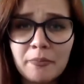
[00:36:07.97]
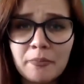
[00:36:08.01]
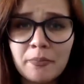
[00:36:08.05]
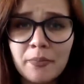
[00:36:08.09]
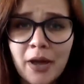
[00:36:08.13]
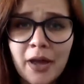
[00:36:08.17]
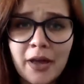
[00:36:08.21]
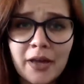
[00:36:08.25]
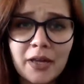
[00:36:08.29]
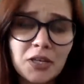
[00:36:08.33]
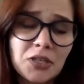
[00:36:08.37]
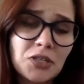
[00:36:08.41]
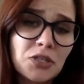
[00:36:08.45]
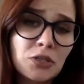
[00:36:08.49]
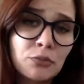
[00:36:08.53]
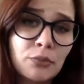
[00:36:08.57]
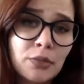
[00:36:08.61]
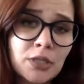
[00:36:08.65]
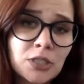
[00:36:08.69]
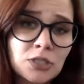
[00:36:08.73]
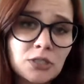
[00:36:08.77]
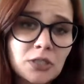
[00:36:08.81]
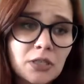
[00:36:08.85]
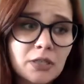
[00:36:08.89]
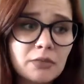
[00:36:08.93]
my
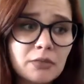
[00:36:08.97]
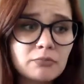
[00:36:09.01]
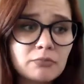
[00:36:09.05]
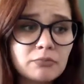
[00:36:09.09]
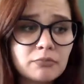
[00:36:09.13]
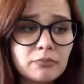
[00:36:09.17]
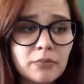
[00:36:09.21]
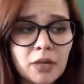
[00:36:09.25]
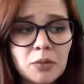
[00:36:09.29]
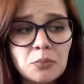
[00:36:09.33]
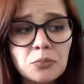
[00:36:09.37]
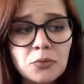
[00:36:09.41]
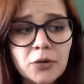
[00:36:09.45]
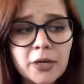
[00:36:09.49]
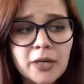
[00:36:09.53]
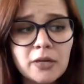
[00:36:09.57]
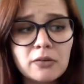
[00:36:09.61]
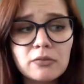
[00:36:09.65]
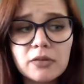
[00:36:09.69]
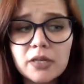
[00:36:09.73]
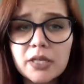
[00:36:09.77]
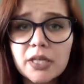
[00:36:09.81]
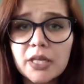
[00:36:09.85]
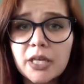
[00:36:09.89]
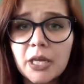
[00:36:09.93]
intuition. My brain
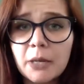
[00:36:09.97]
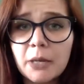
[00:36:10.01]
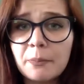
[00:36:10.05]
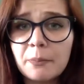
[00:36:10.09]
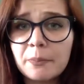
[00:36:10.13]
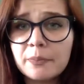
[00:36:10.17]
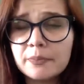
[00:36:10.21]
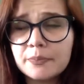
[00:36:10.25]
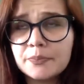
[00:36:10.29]
really